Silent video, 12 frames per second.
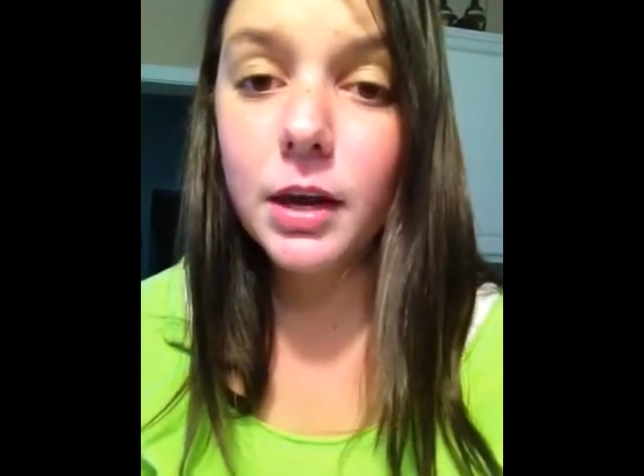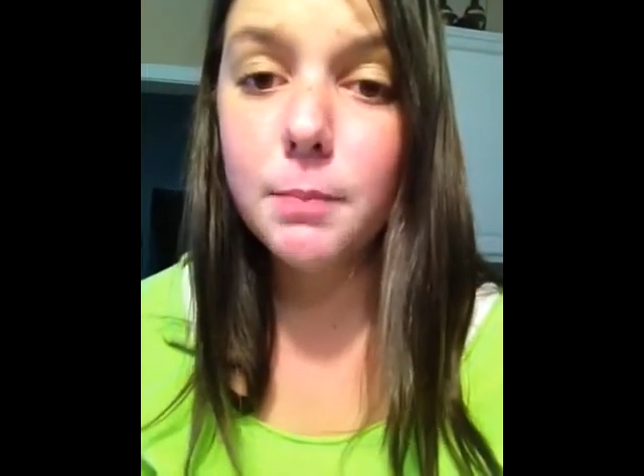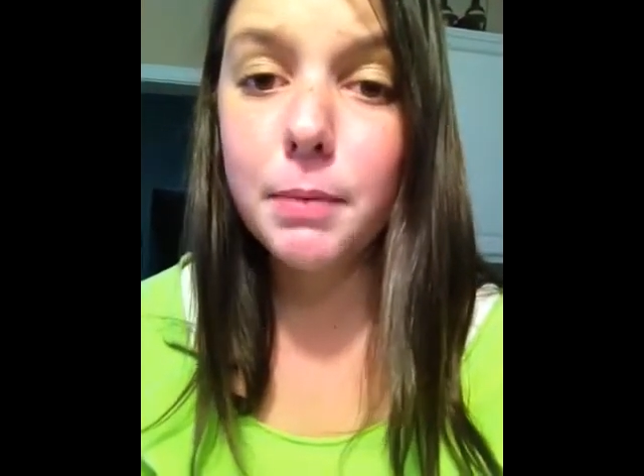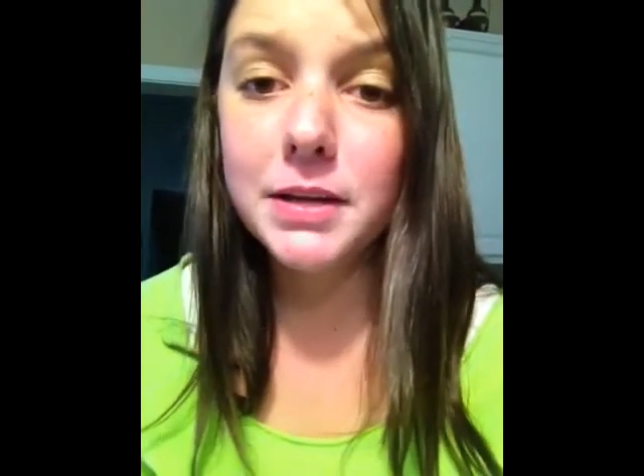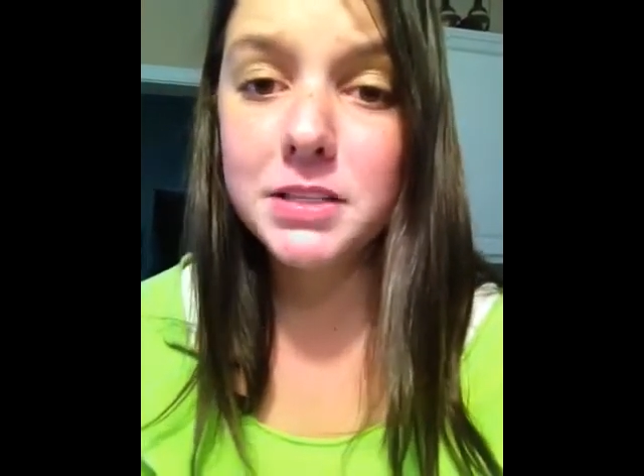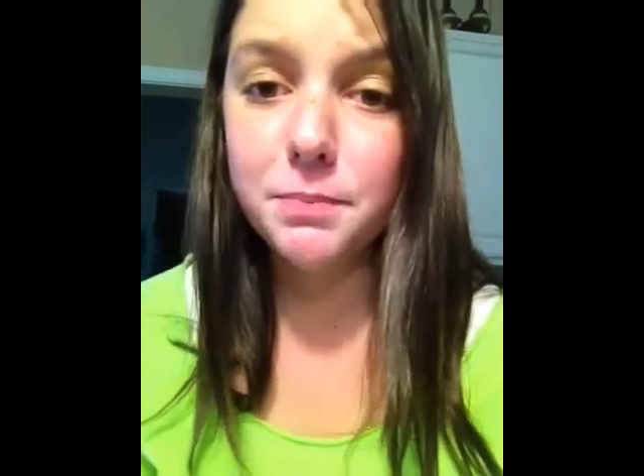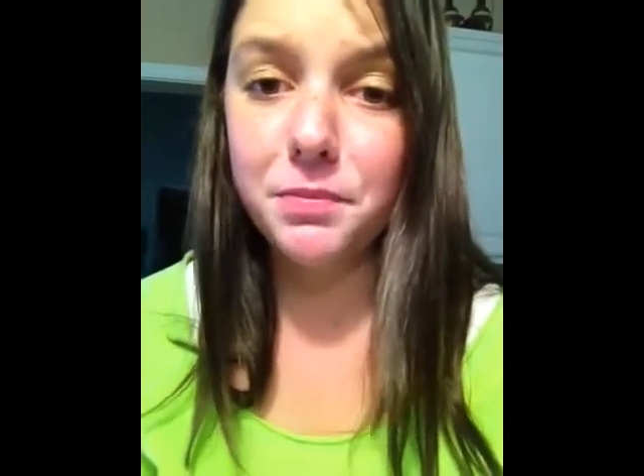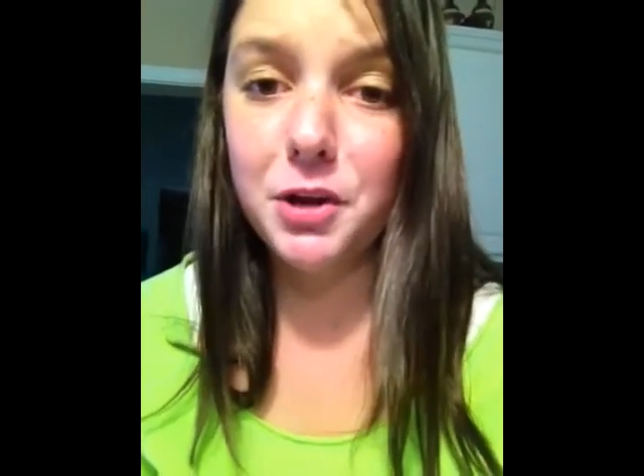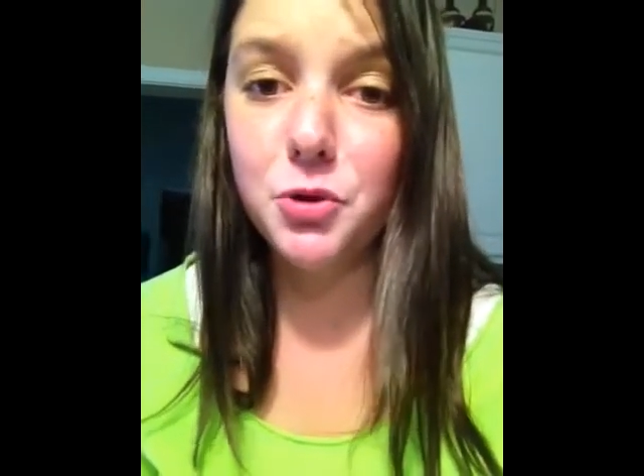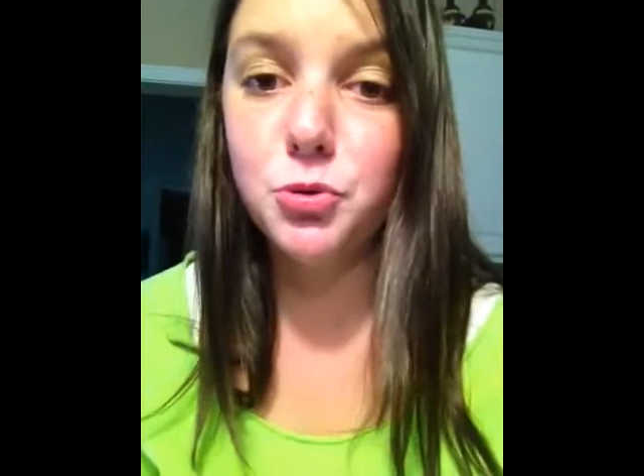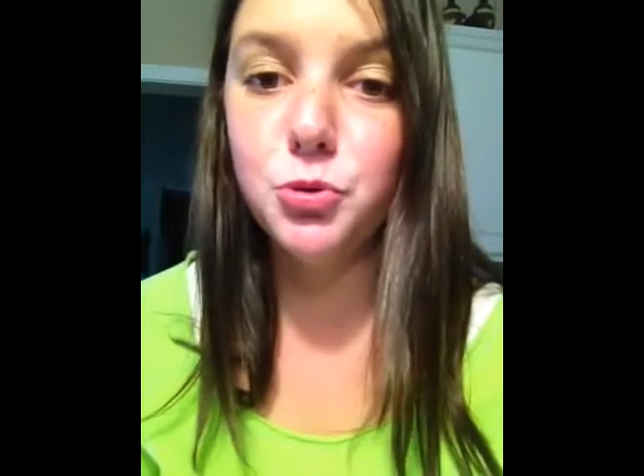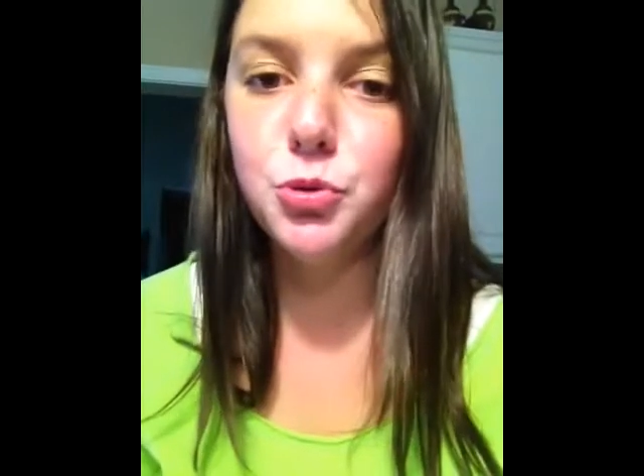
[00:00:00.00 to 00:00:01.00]
by
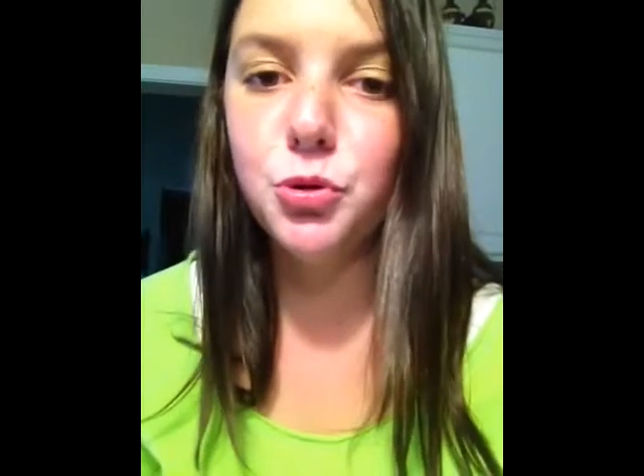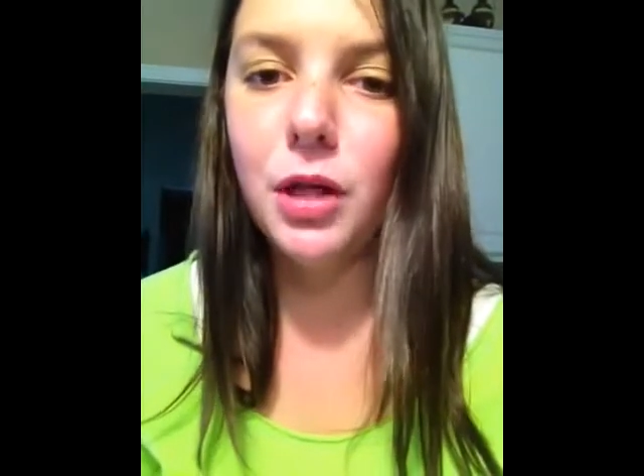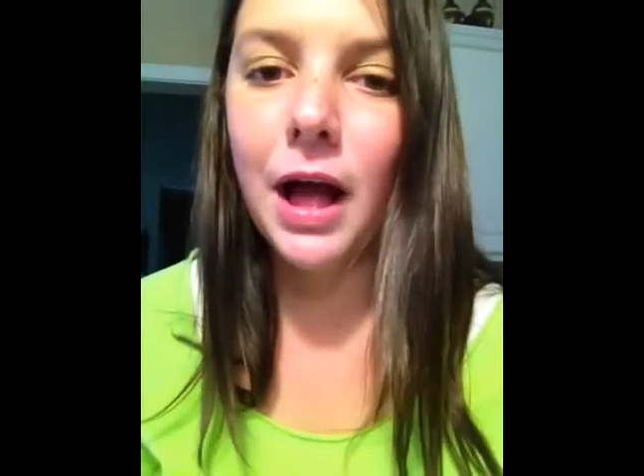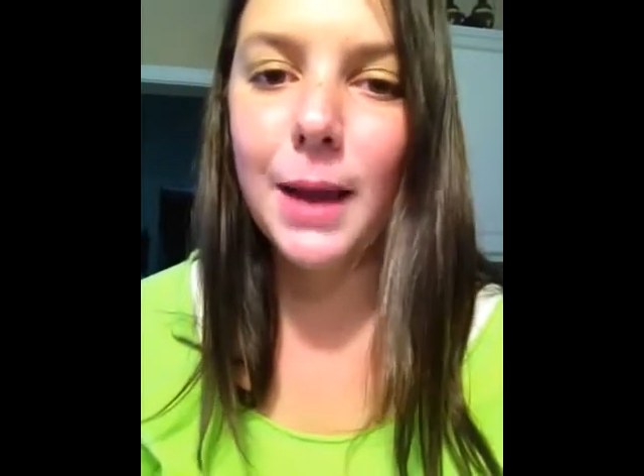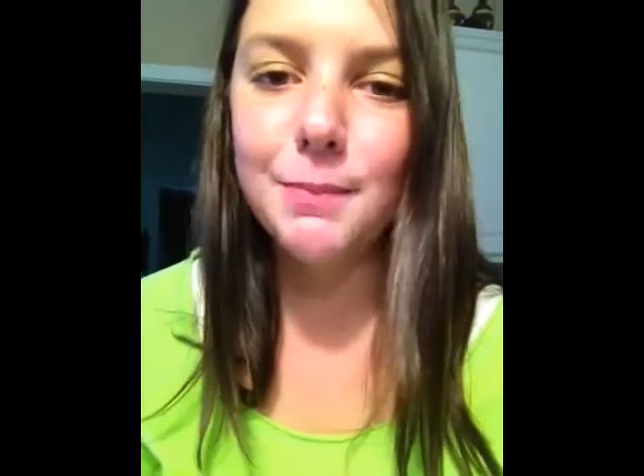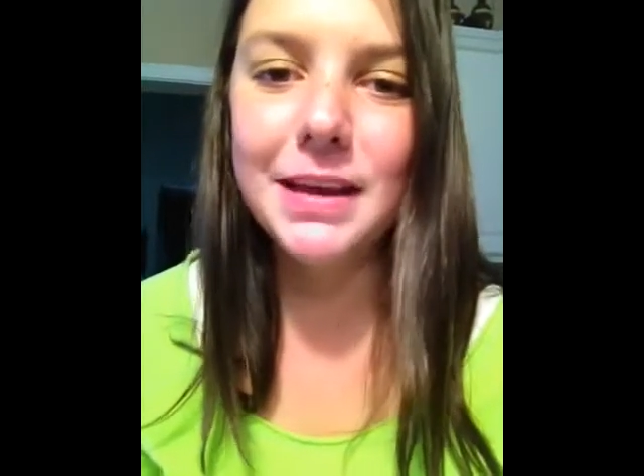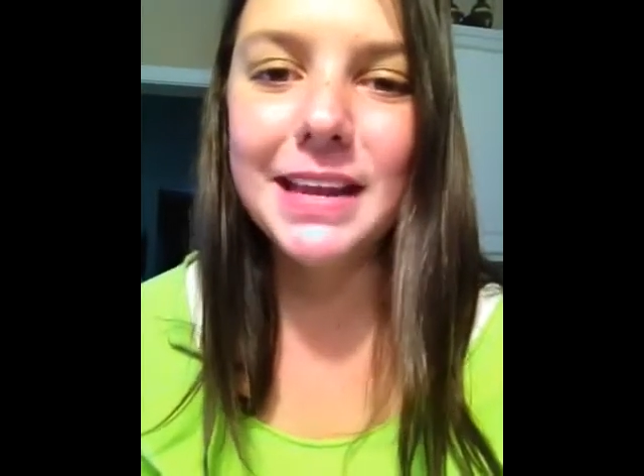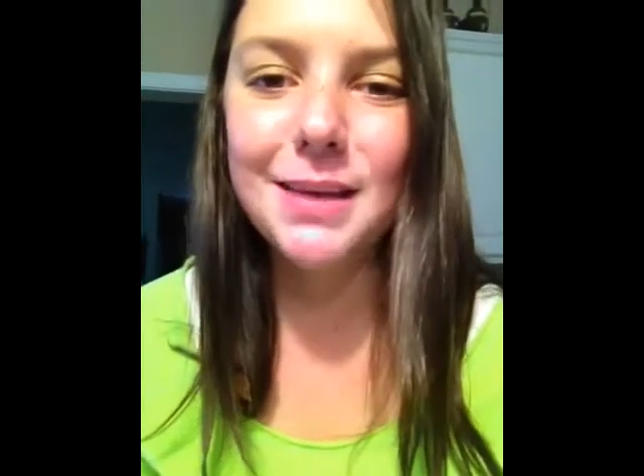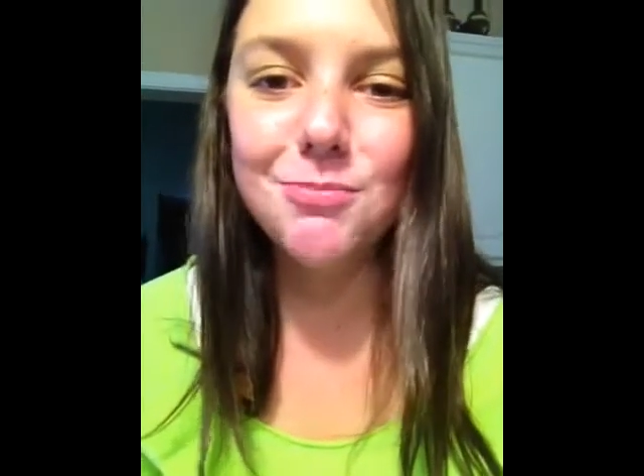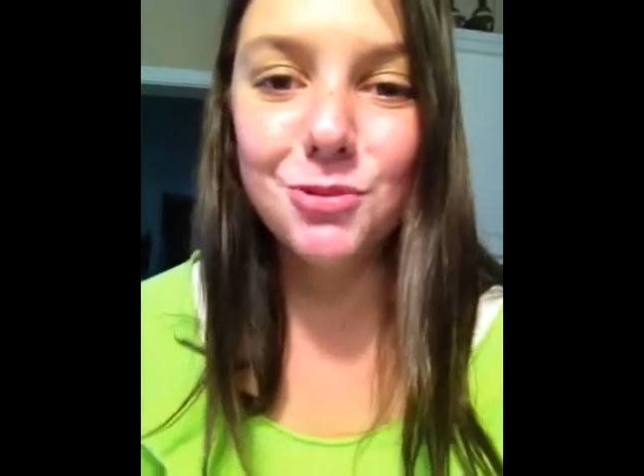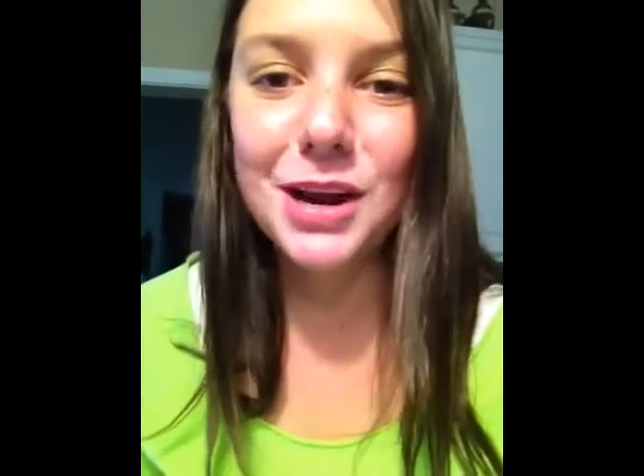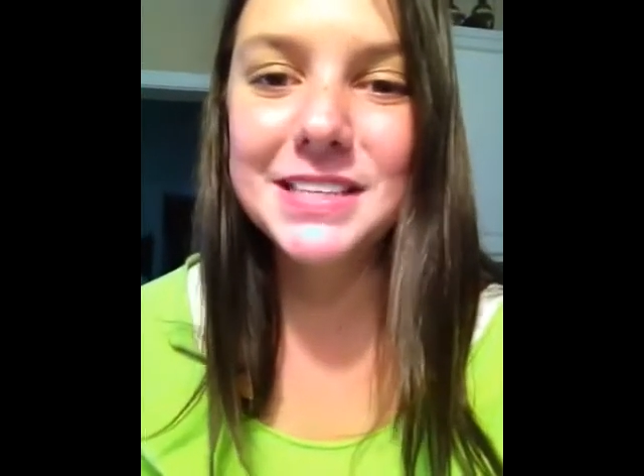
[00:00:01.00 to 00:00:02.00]
something cool, I mean
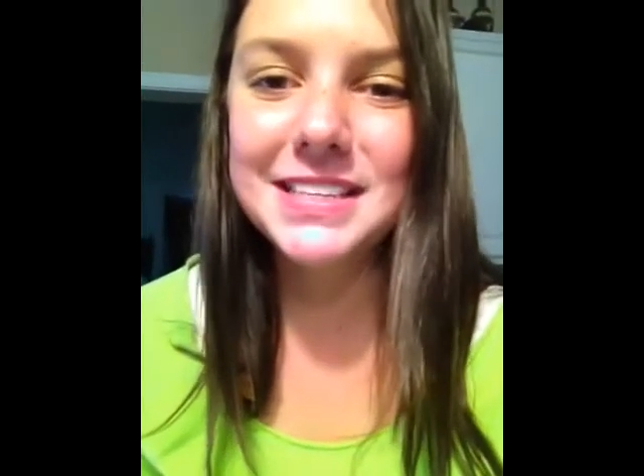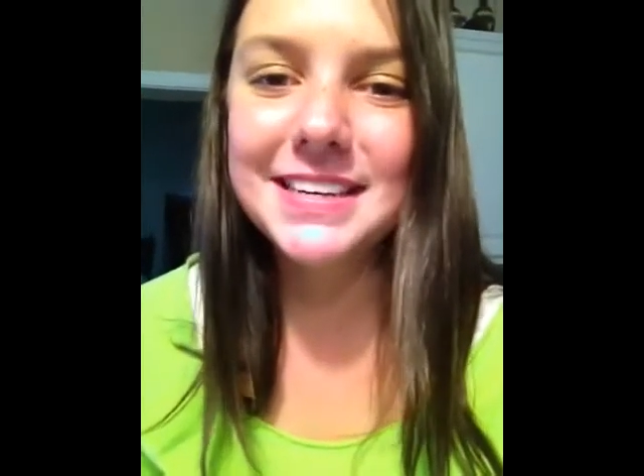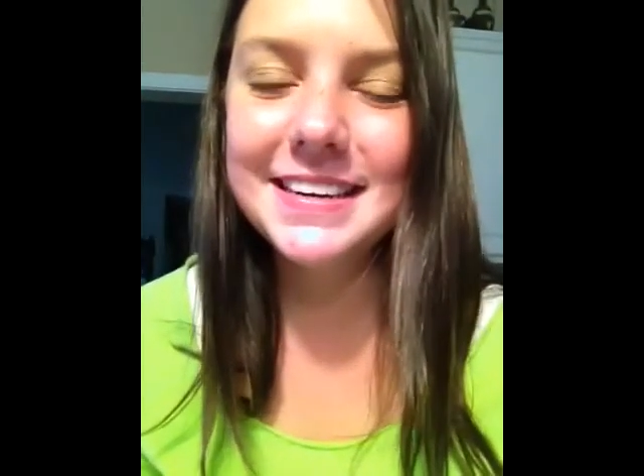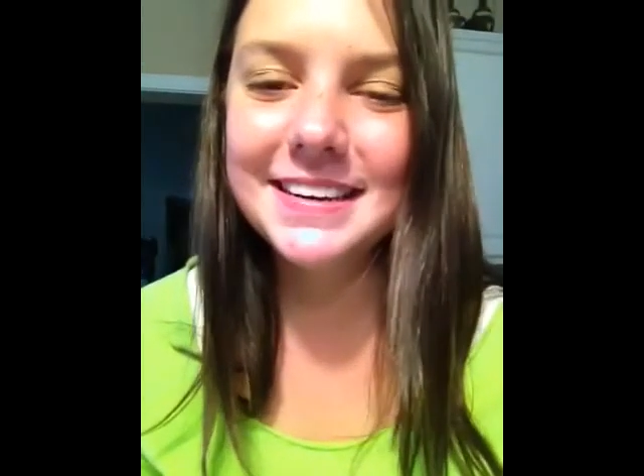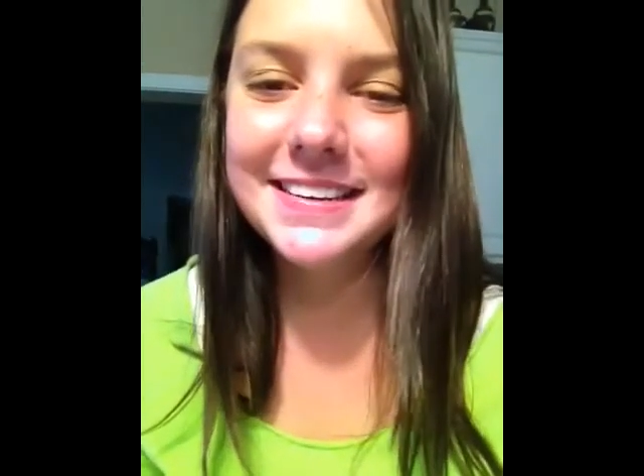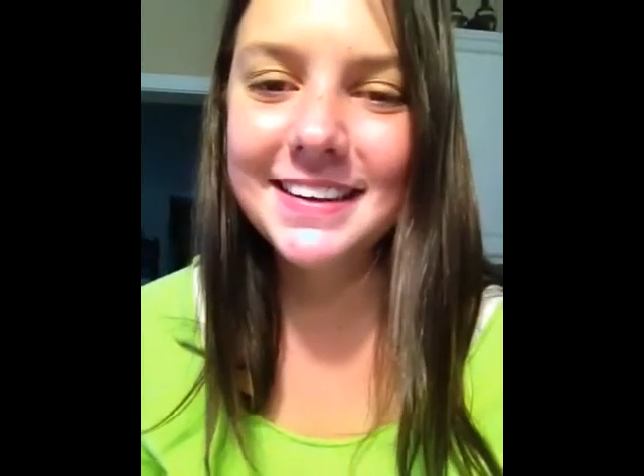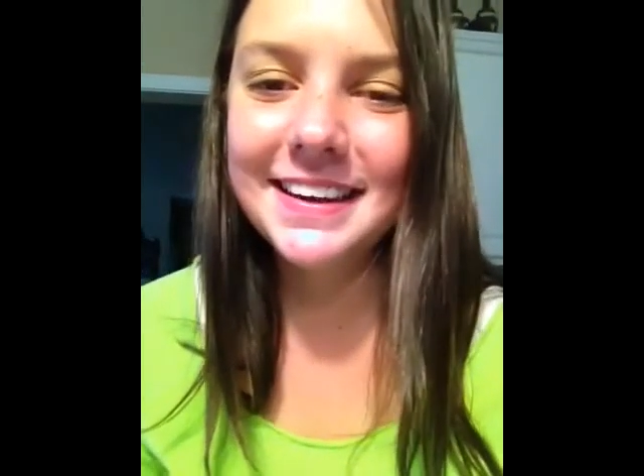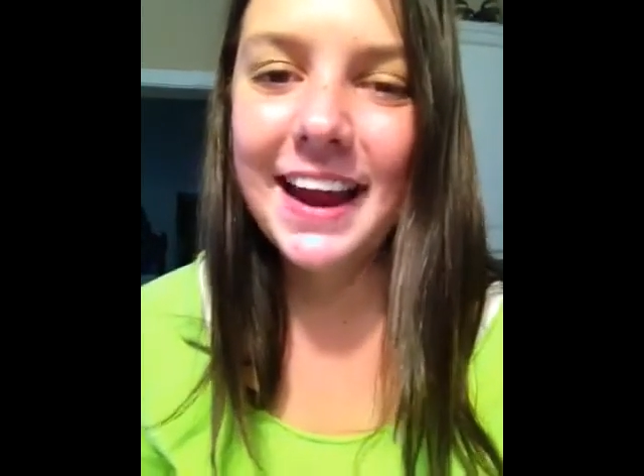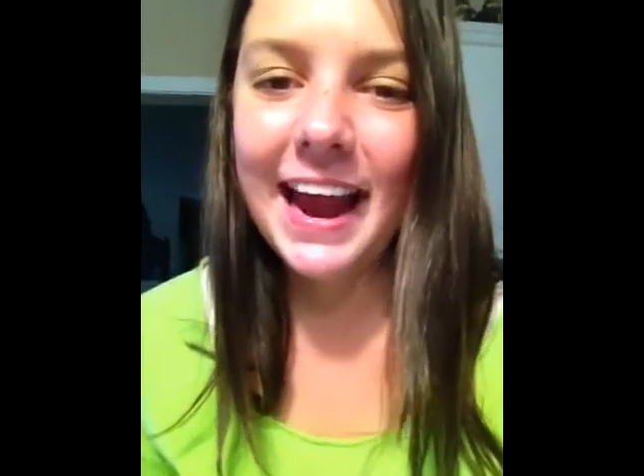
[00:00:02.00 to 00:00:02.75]
a present,